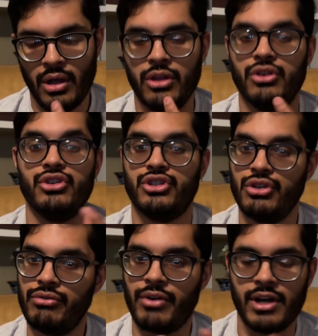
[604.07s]
Those are
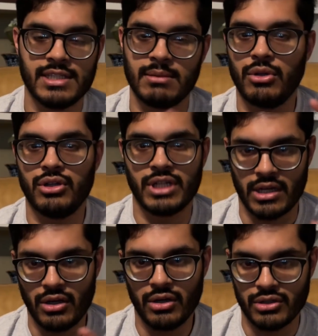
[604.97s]
two very similar
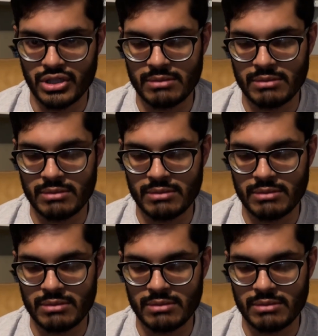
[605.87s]
technologies,